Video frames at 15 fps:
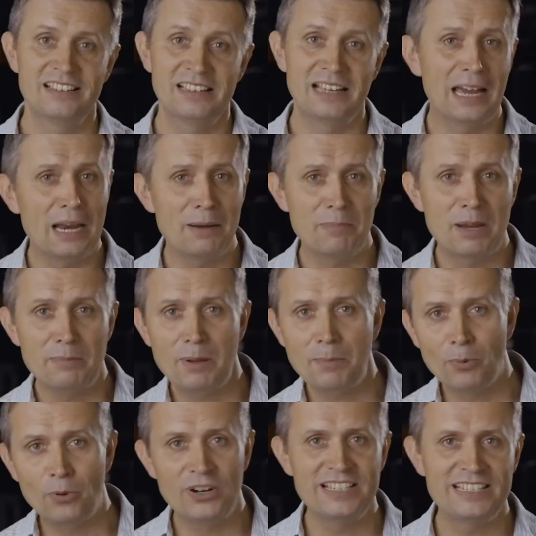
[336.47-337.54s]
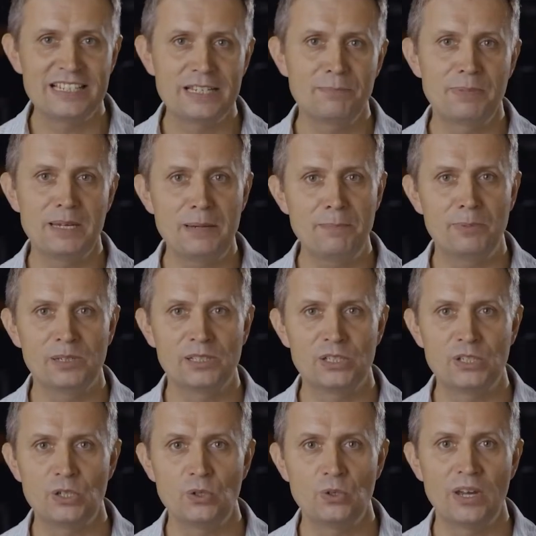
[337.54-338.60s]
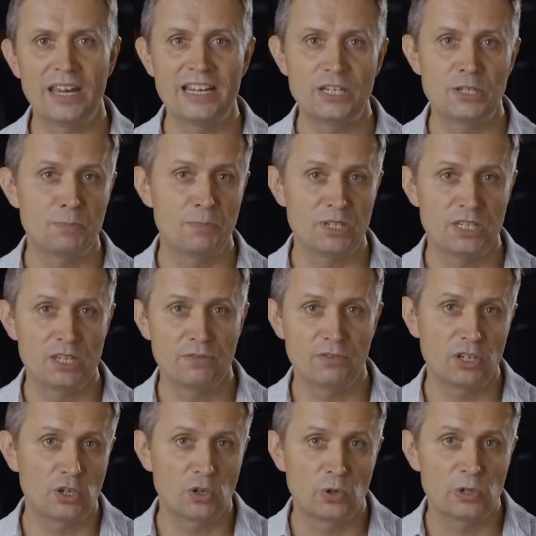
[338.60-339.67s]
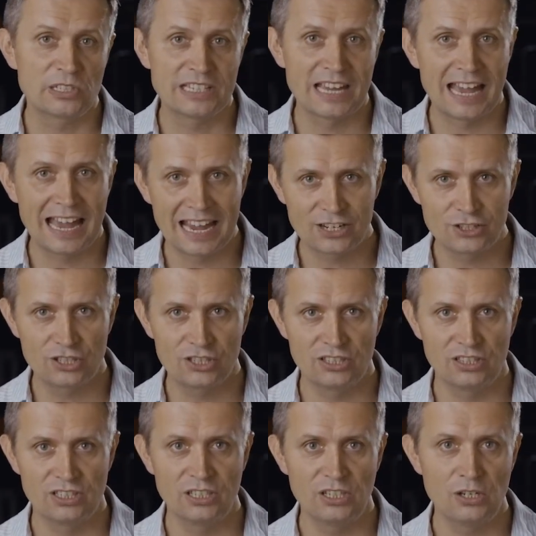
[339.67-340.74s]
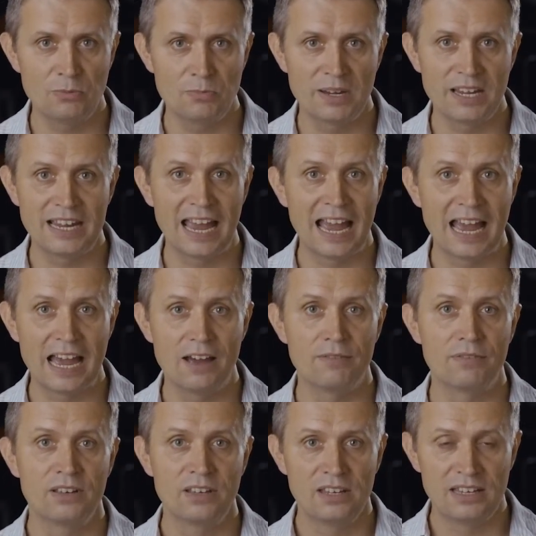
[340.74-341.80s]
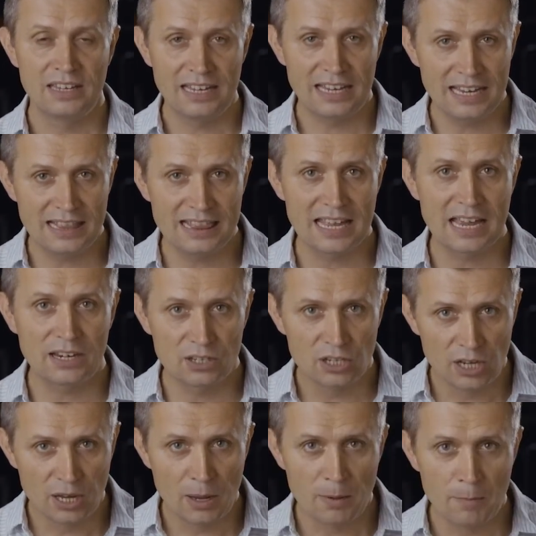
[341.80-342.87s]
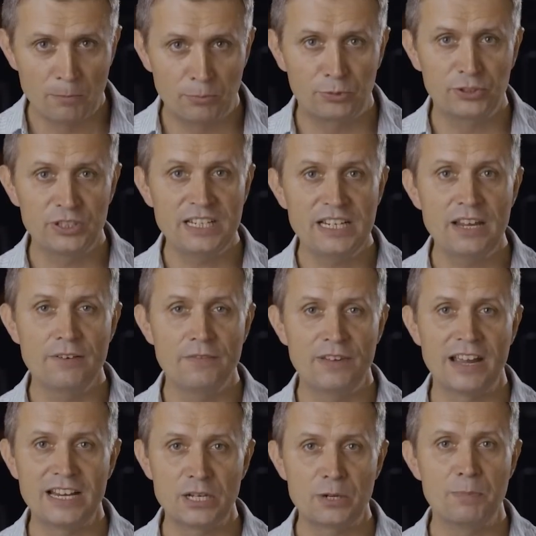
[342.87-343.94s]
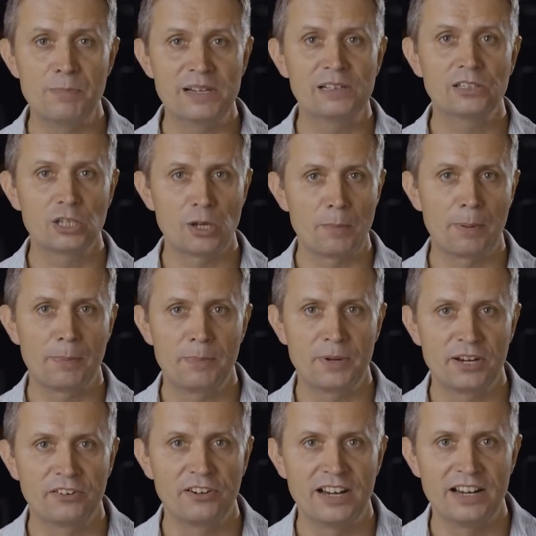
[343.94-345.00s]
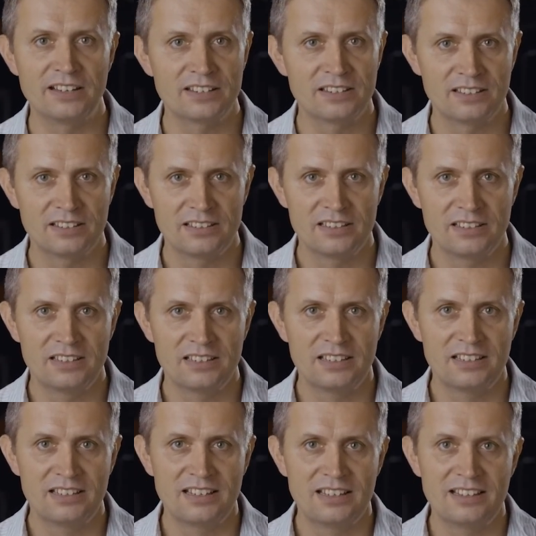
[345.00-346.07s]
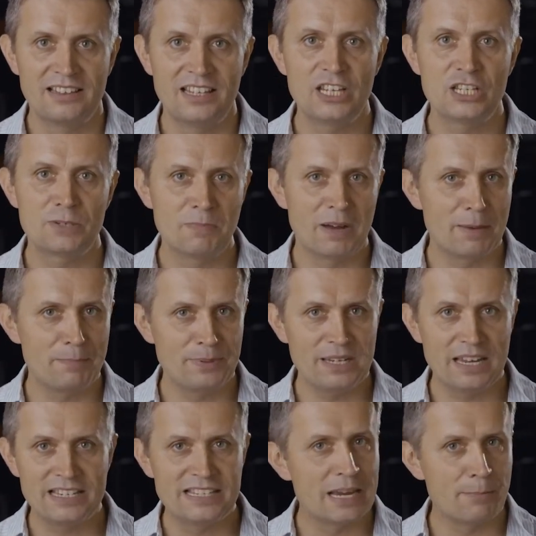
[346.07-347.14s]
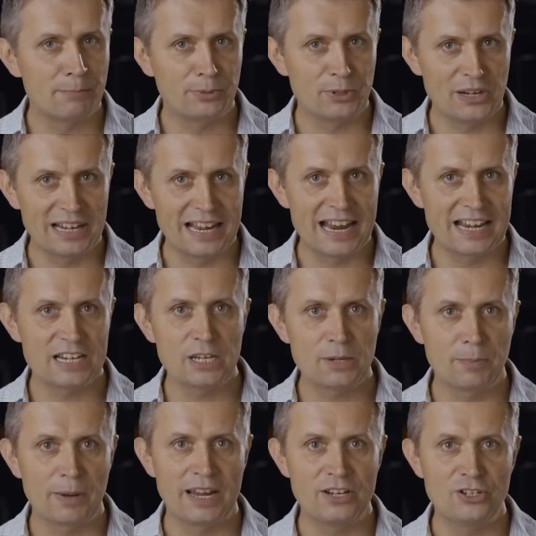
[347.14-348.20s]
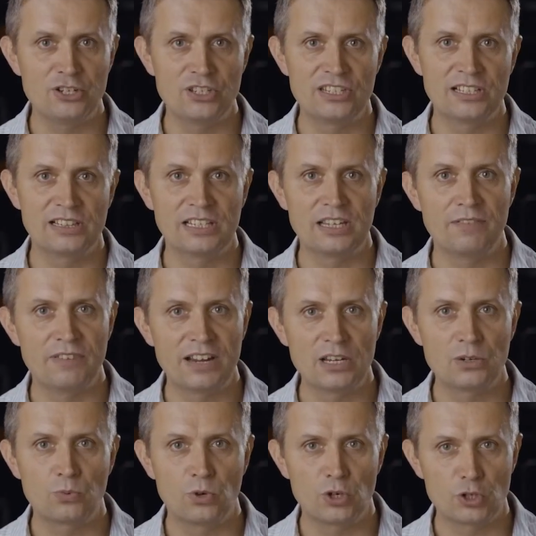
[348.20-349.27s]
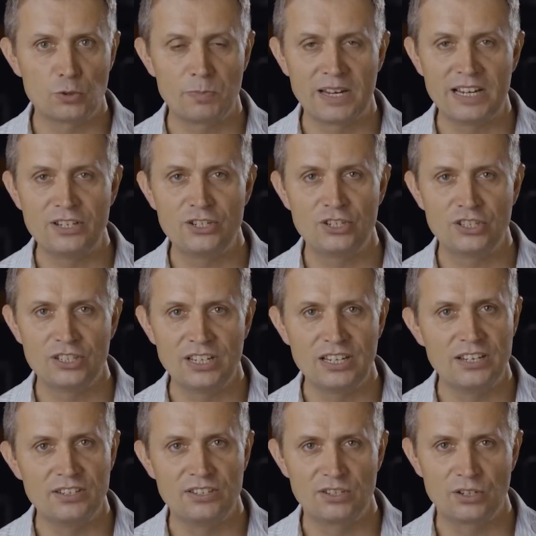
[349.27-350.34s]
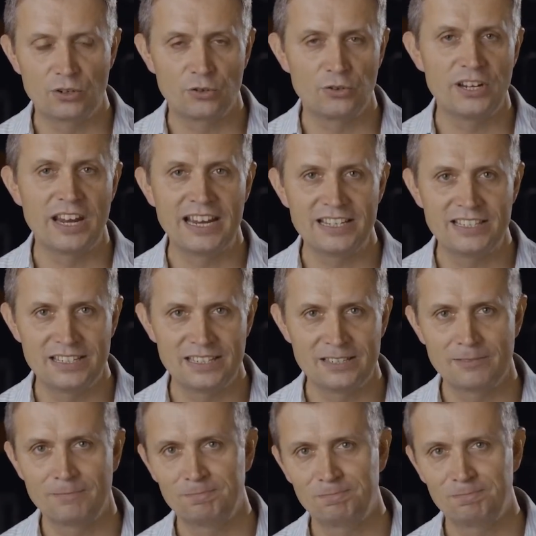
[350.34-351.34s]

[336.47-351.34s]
and maybe pointing people to a specific call to action that you may have in that pre-event build-up period. This might be a temporary landing page until the event watch page is created.